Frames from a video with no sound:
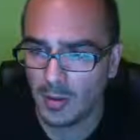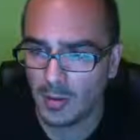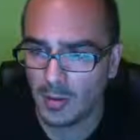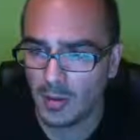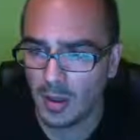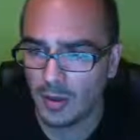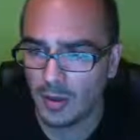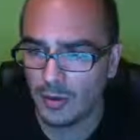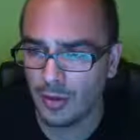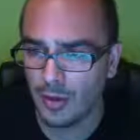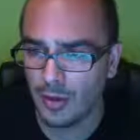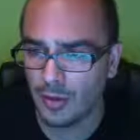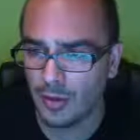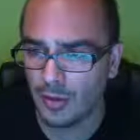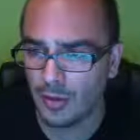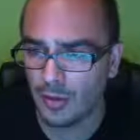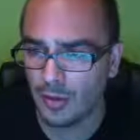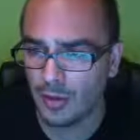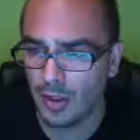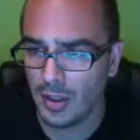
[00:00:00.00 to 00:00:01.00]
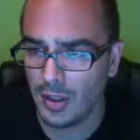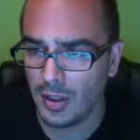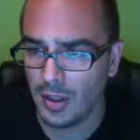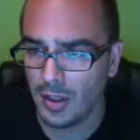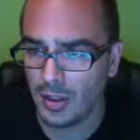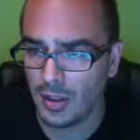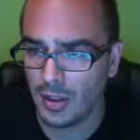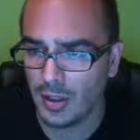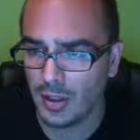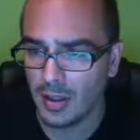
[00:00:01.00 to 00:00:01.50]
Monster, as you see
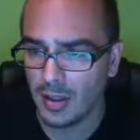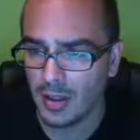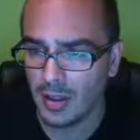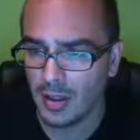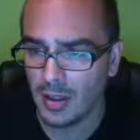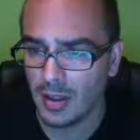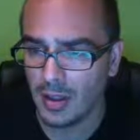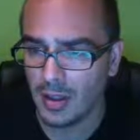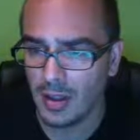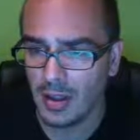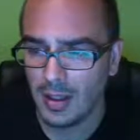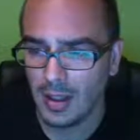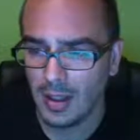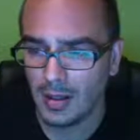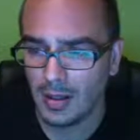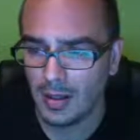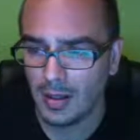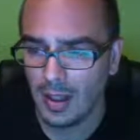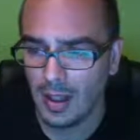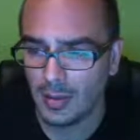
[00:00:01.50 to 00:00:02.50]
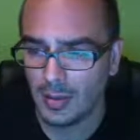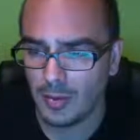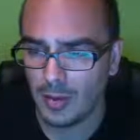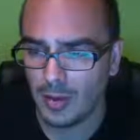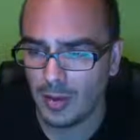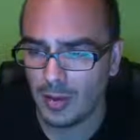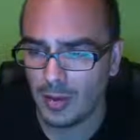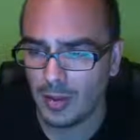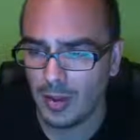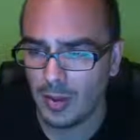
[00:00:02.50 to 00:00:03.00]
here, is
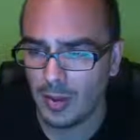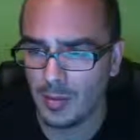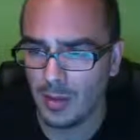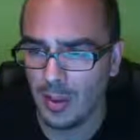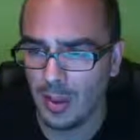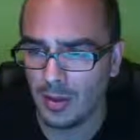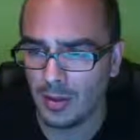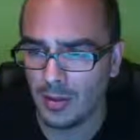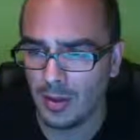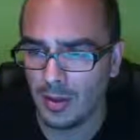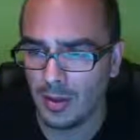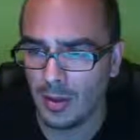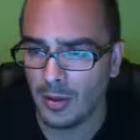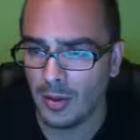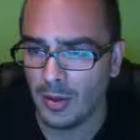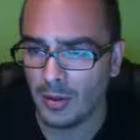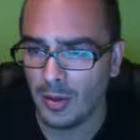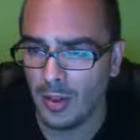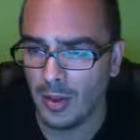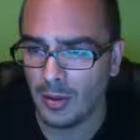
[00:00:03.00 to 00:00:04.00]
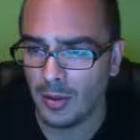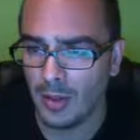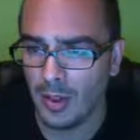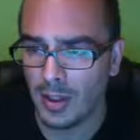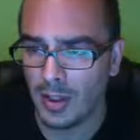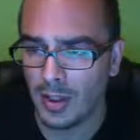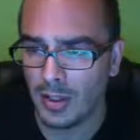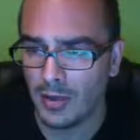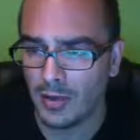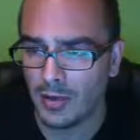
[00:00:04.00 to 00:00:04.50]
absolutely amazing. Notice how
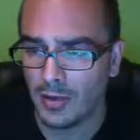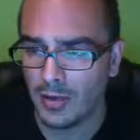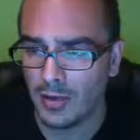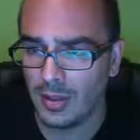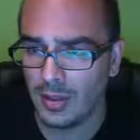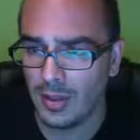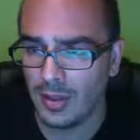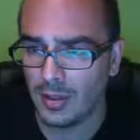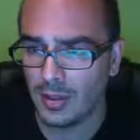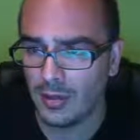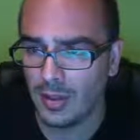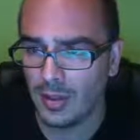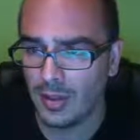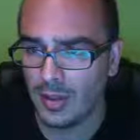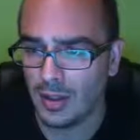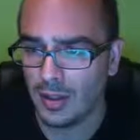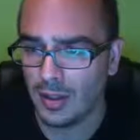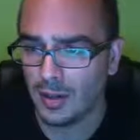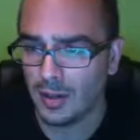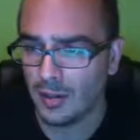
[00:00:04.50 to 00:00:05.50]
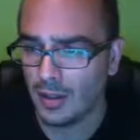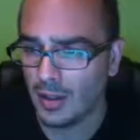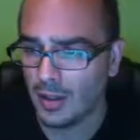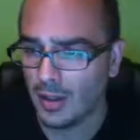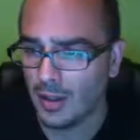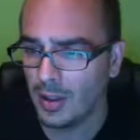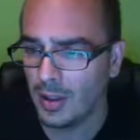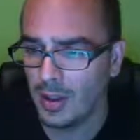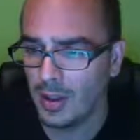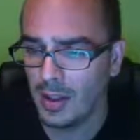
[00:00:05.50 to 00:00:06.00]
nice this is.
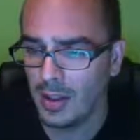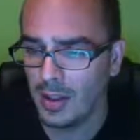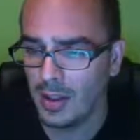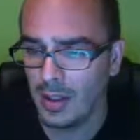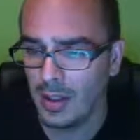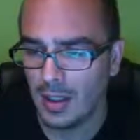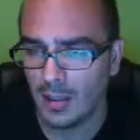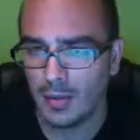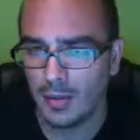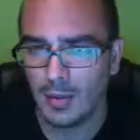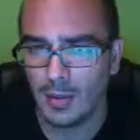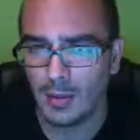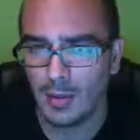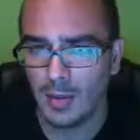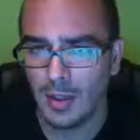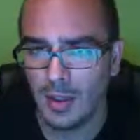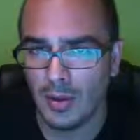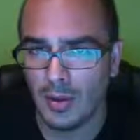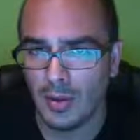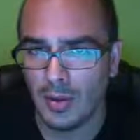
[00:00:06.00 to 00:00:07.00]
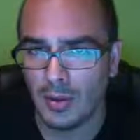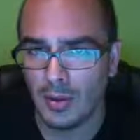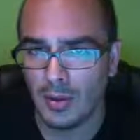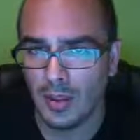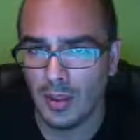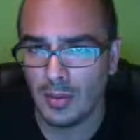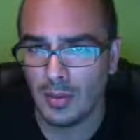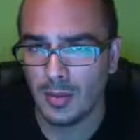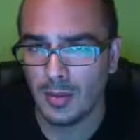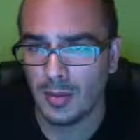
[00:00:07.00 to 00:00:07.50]
It took me no
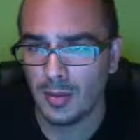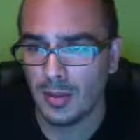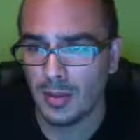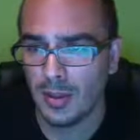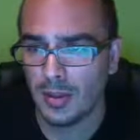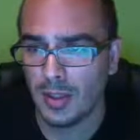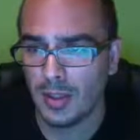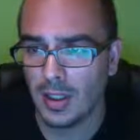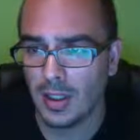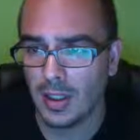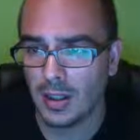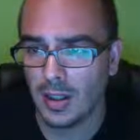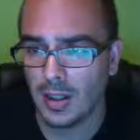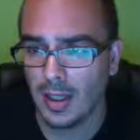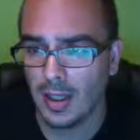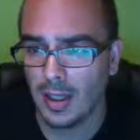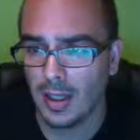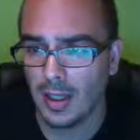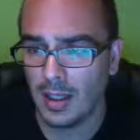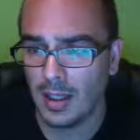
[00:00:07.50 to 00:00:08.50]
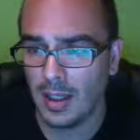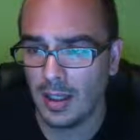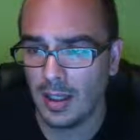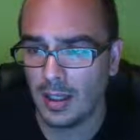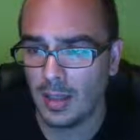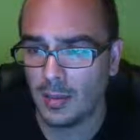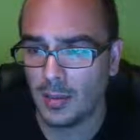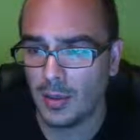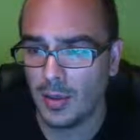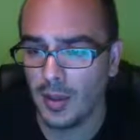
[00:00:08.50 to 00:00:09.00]
time to build that, and I
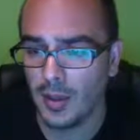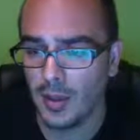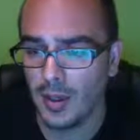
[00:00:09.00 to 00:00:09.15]
can put it